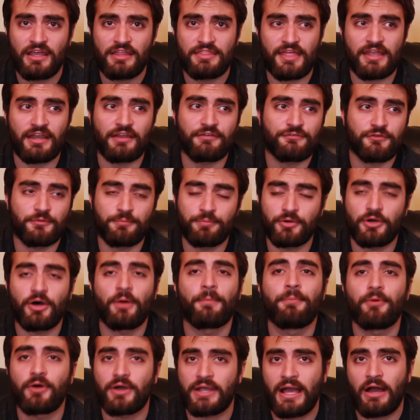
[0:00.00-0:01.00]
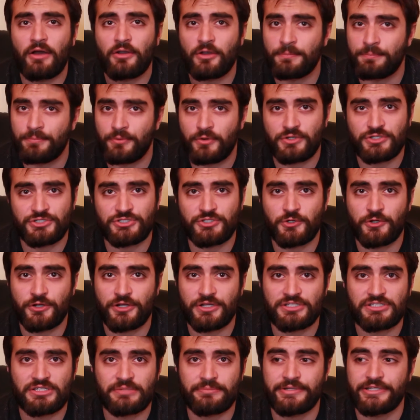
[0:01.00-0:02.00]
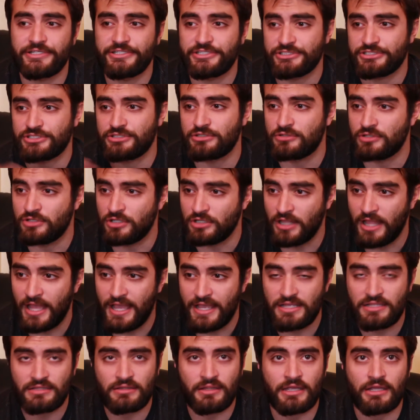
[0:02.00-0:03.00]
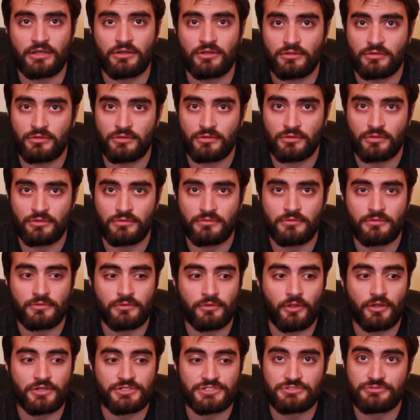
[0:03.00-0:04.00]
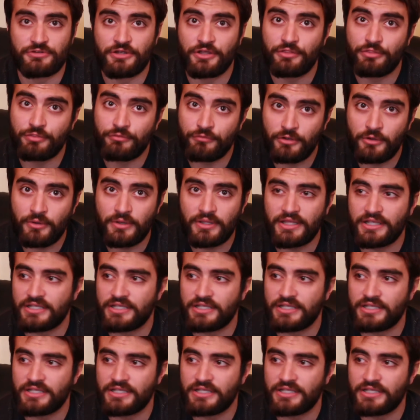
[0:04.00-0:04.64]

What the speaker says: than if you put a book out in a bookstore and somebody just glosses right through it.